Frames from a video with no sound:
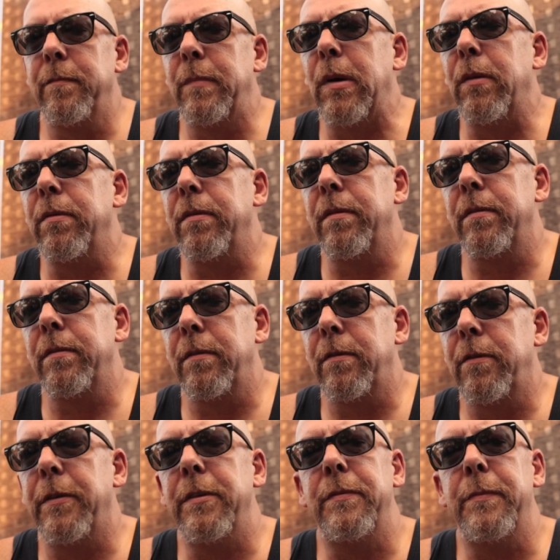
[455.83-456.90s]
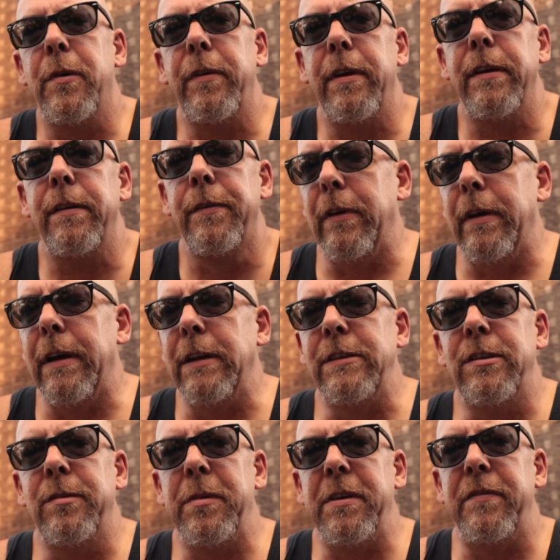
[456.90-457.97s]
both quit smoking. That
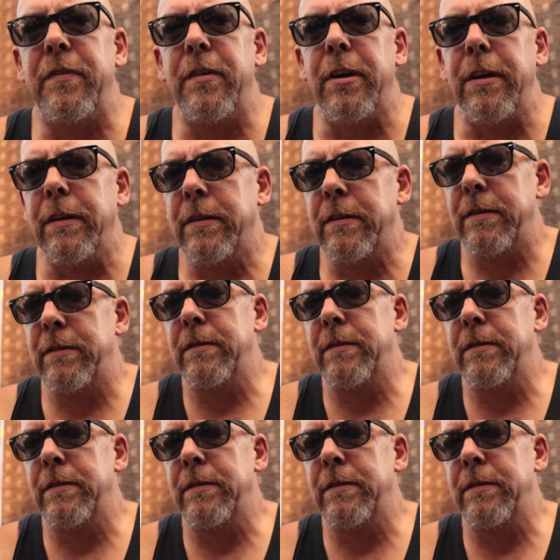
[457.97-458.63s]
should be fun.